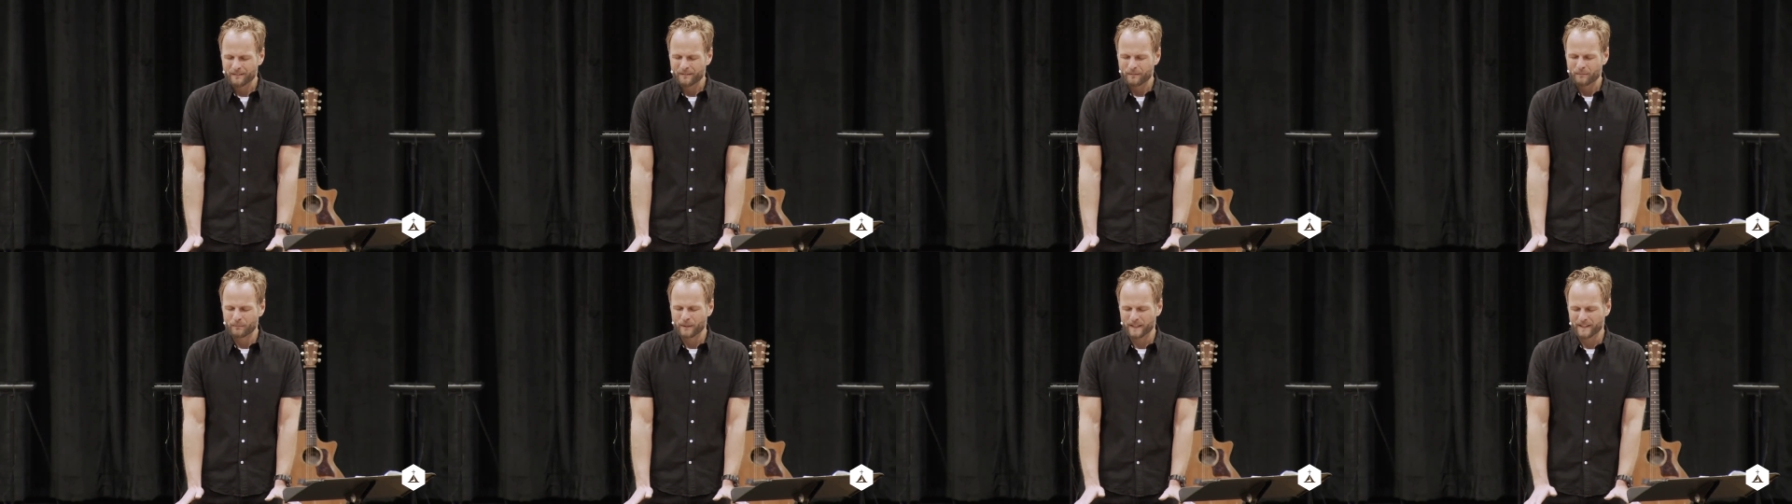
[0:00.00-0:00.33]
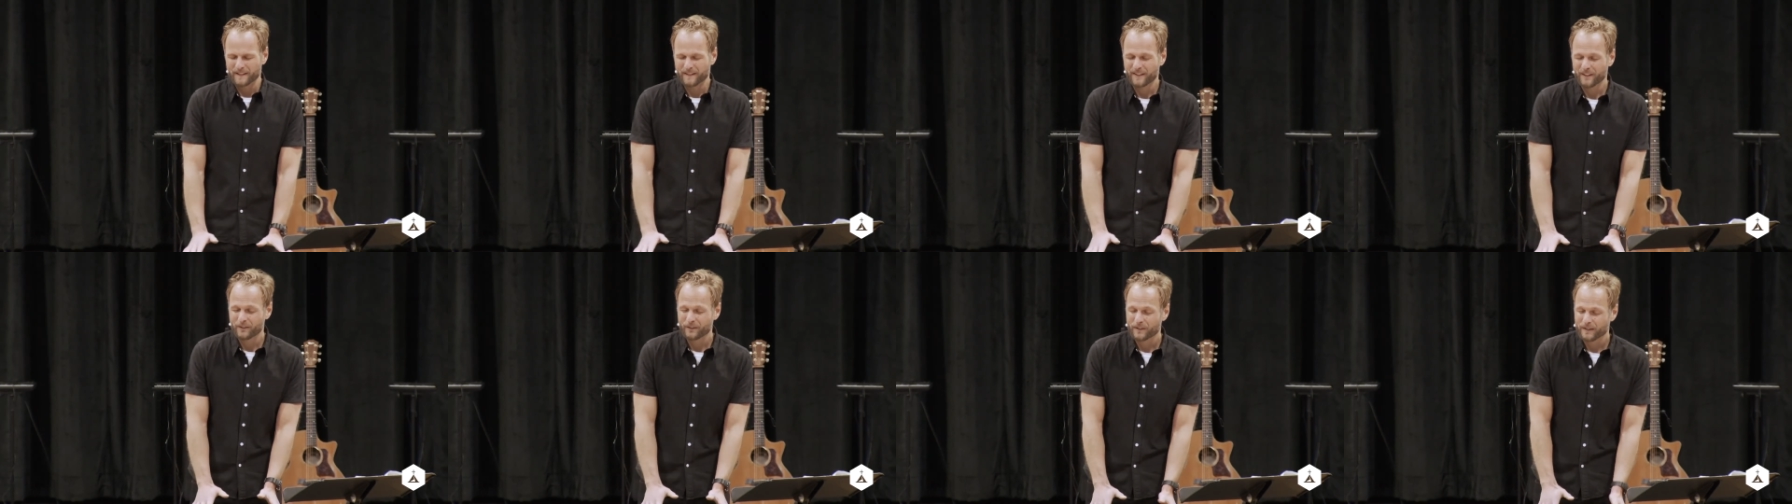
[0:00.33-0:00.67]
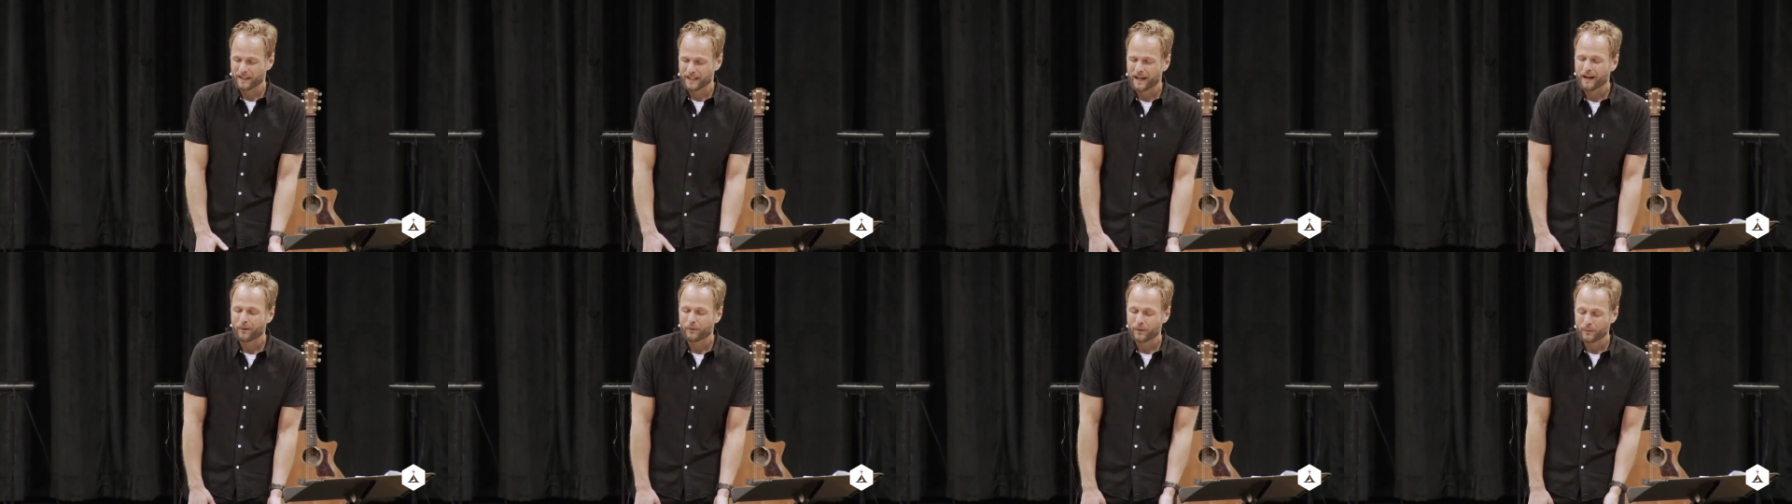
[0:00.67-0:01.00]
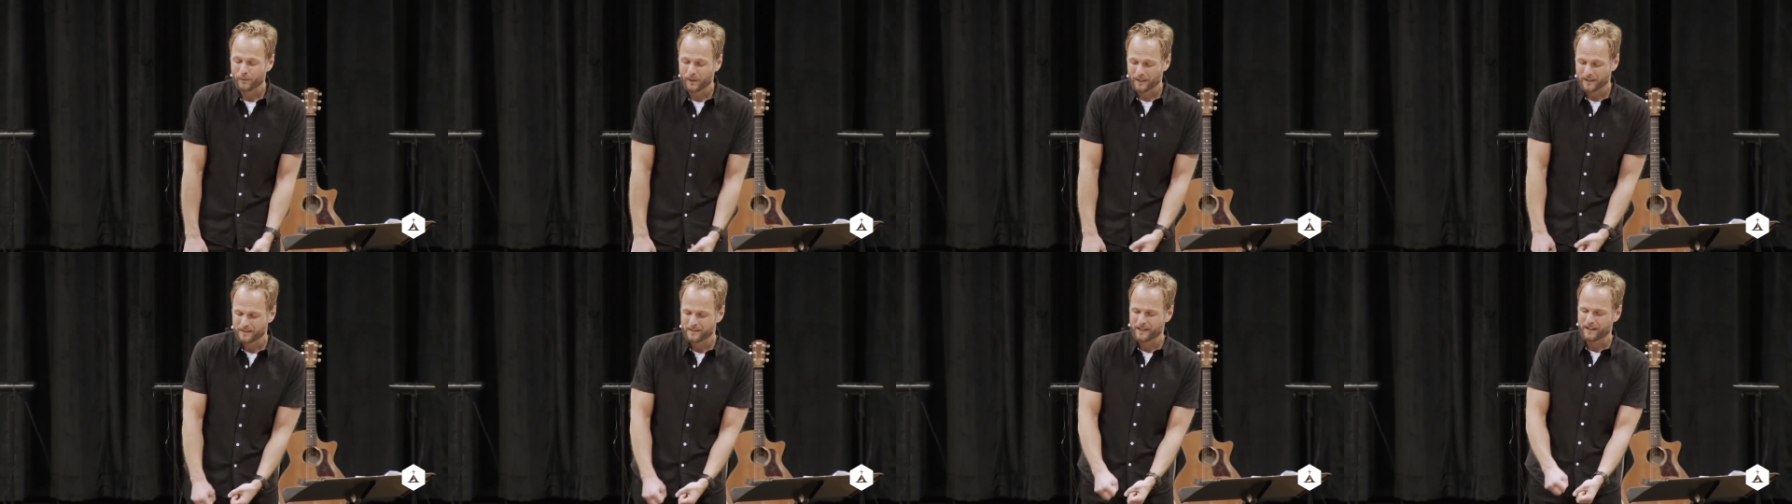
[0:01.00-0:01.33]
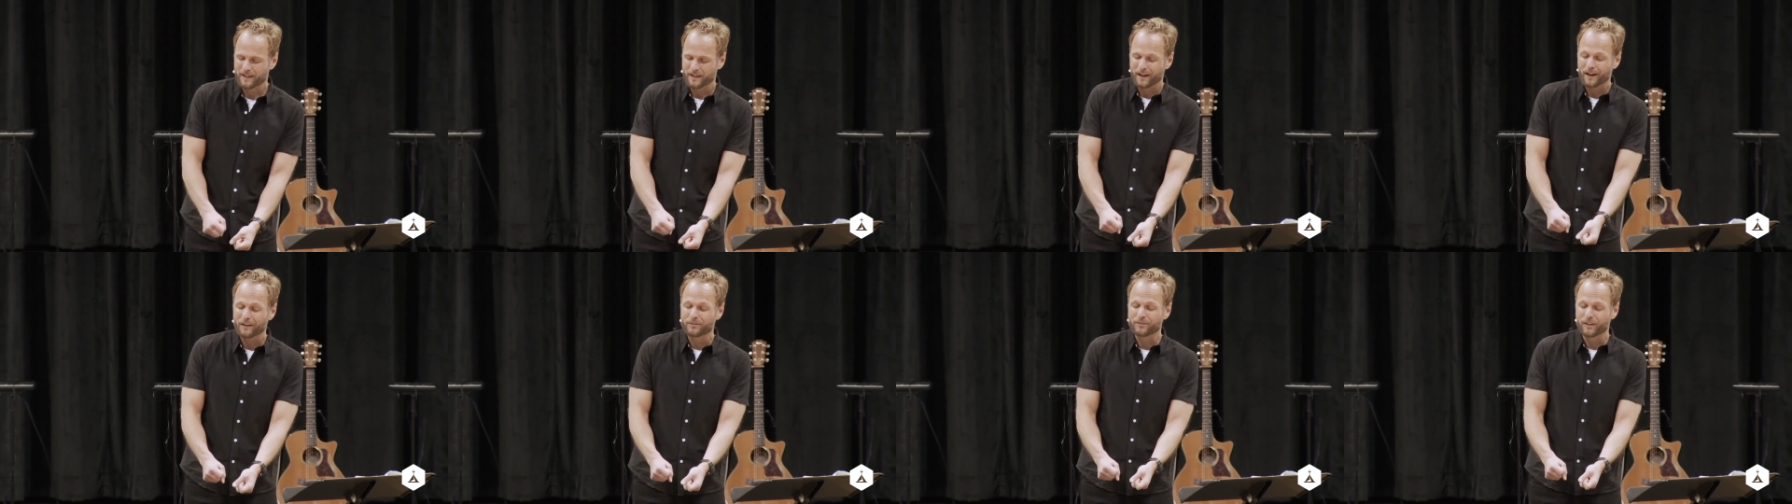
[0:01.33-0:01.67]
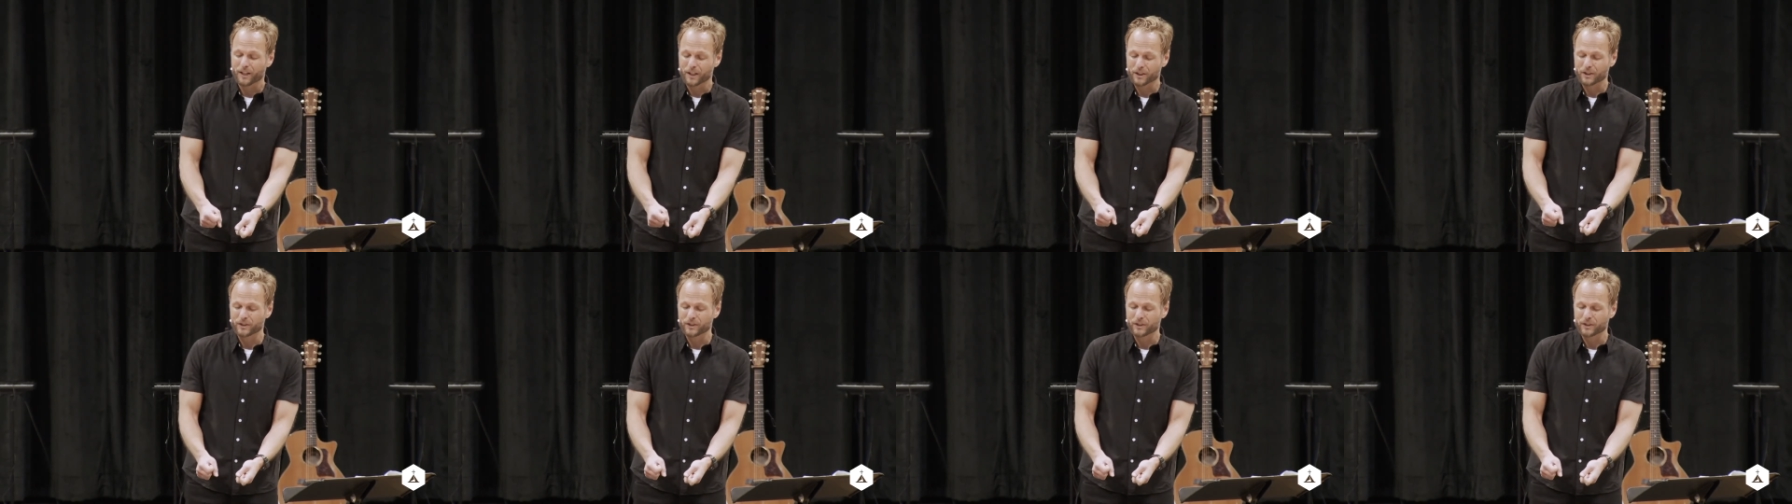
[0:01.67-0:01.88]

But here and now, we want to take off our